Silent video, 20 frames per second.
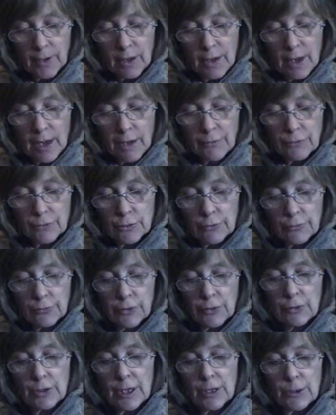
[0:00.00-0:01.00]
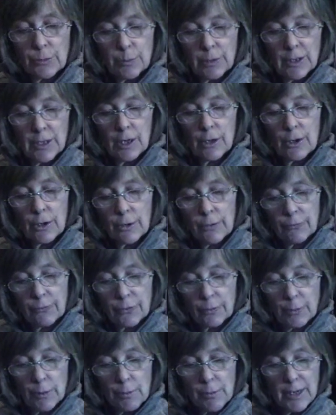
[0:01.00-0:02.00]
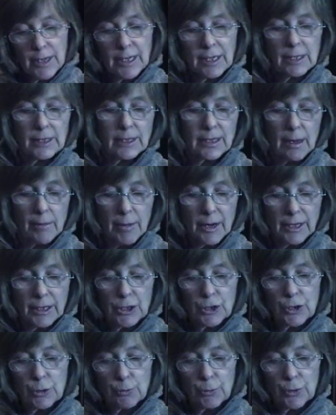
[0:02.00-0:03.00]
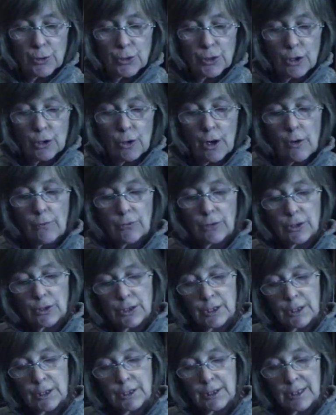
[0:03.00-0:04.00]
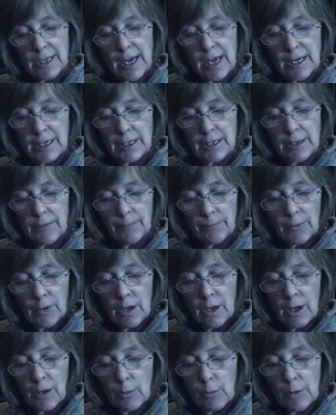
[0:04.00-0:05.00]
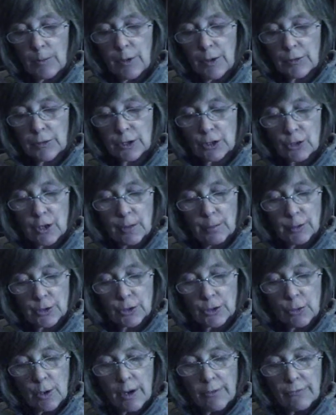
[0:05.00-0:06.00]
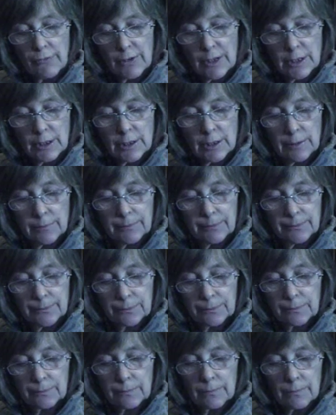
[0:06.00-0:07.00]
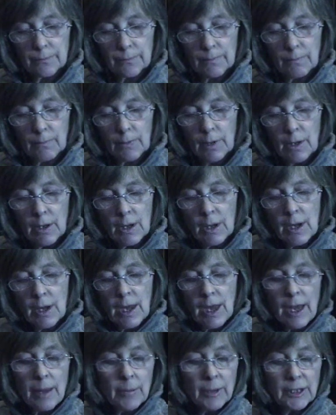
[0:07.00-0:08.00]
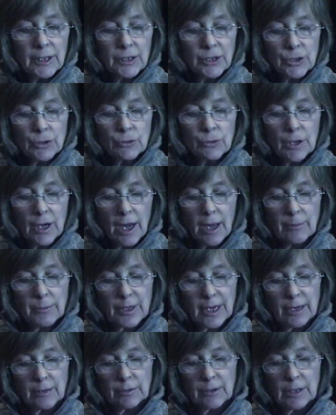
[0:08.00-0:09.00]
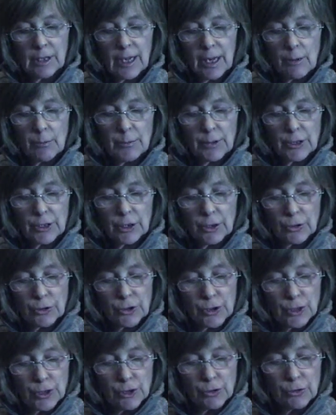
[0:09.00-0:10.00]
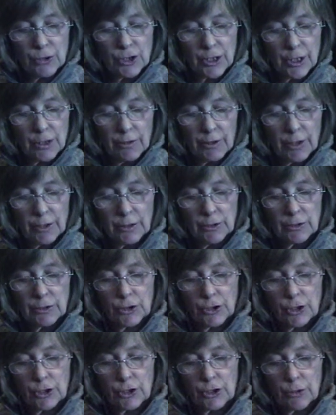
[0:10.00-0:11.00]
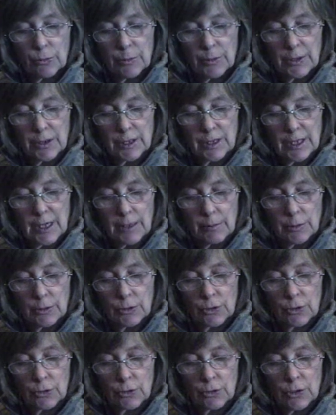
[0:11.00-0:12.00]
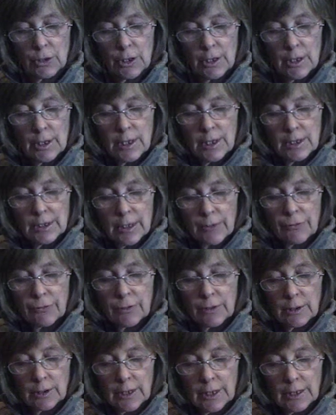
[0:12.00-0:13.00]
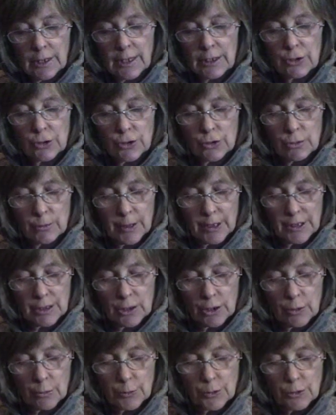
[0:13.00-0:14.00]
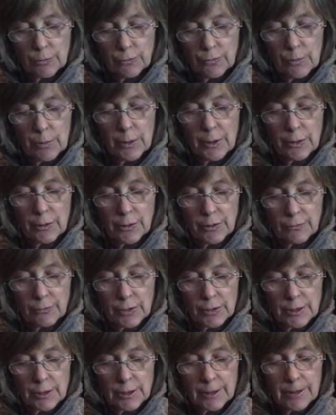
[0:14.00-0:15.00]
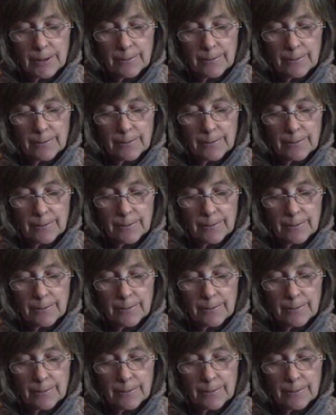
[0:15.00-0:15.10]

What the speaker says: After a few desperately uncomfortable minutes, I managed to push her over onto her side, and we both scrambled to our feet. Emily soon calmed down and allowed me to continue shearing her as she stood by the stable door, definitely a less traumatic option for both of us.